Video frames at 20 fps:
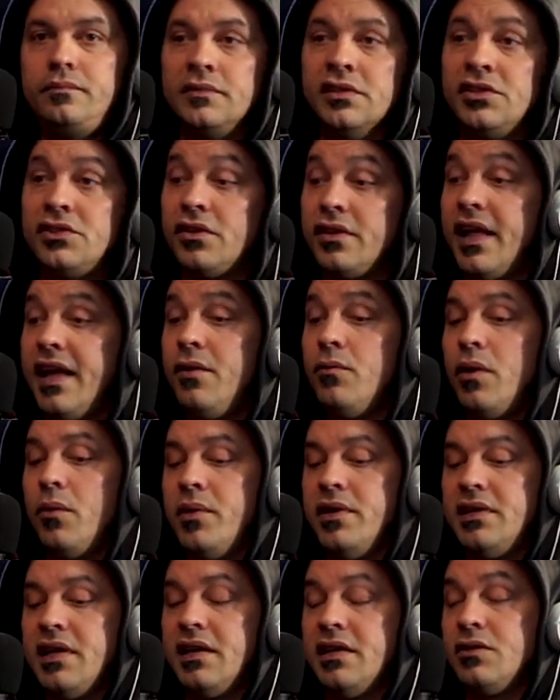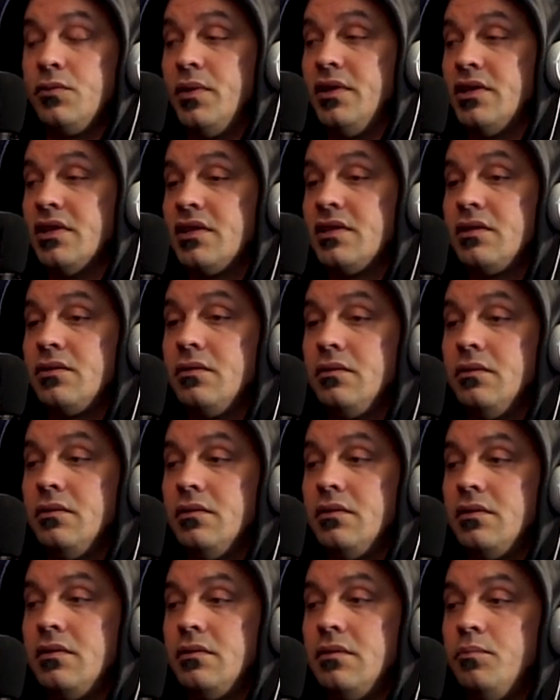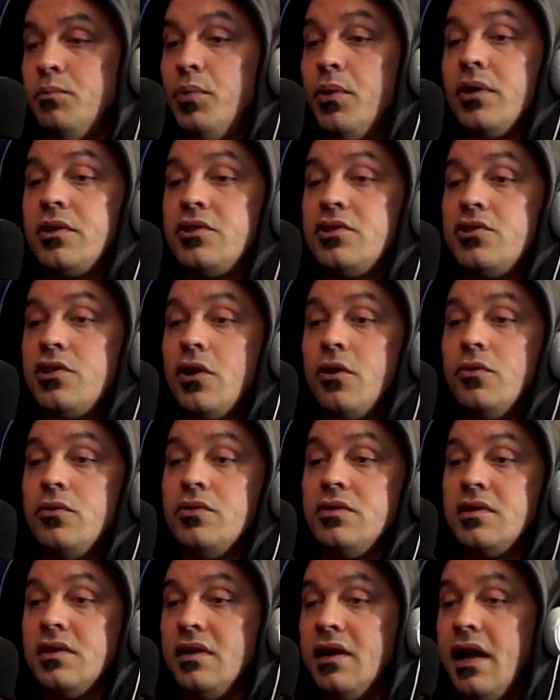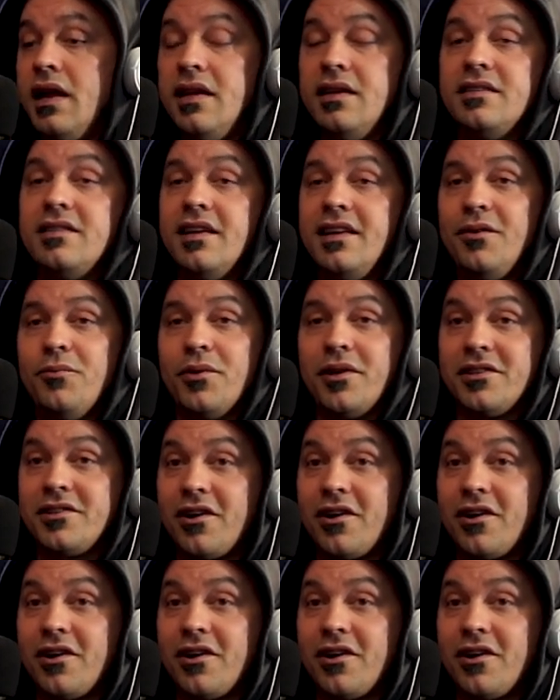So yeah. then what we did is we just booked shows in any city with a